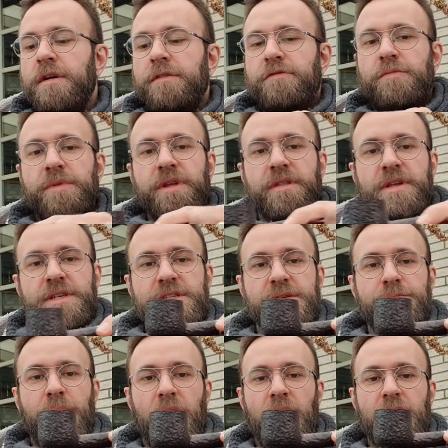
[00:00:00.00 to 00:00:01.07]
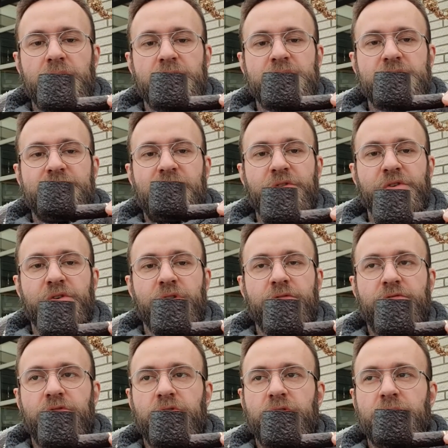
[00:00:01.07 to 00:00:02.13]
For me, this pot is very good
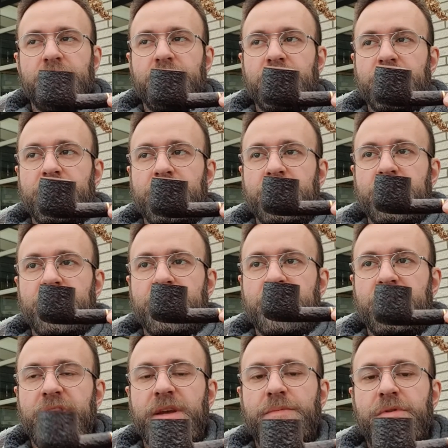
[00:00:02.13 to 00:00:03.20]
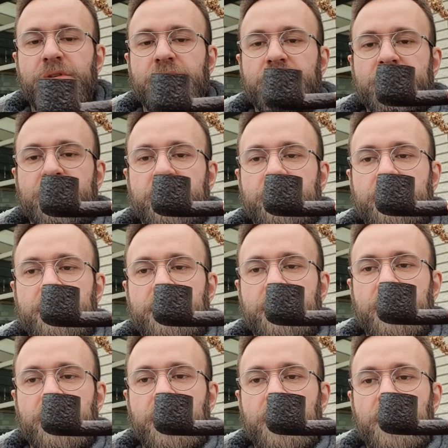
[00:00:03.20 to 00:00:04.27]
for vapors,
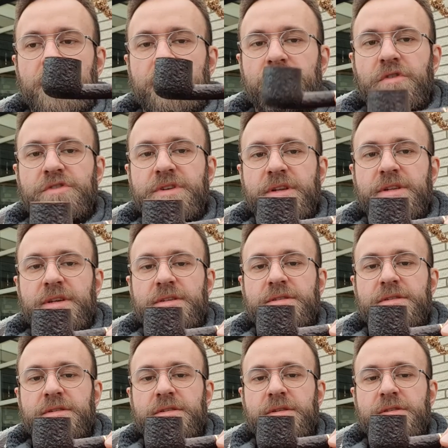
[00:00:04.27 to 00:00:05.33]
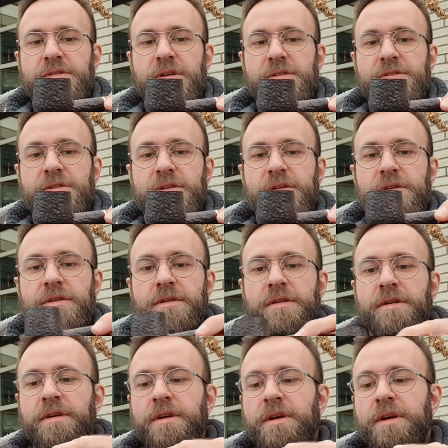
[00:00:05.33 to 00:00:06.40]
Virginias and such.
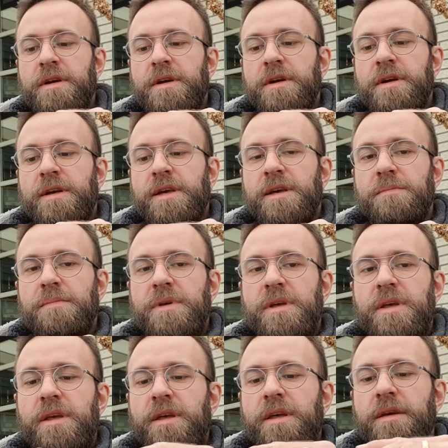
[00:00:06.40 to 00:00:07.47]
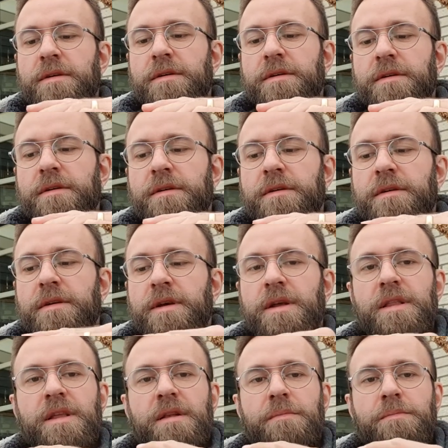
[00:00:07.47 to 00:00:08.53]
Can be a
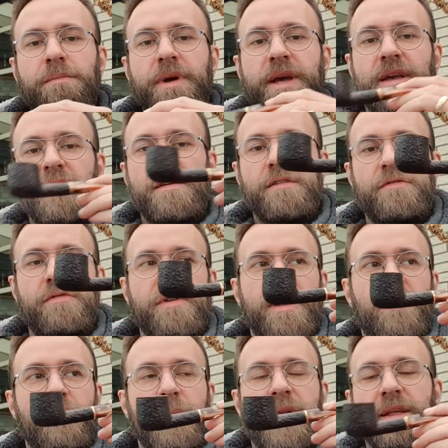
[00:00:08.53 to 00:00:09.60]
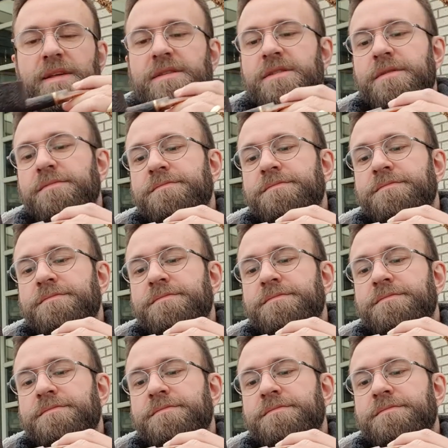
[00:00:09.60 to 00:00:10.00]
little big for aromatics.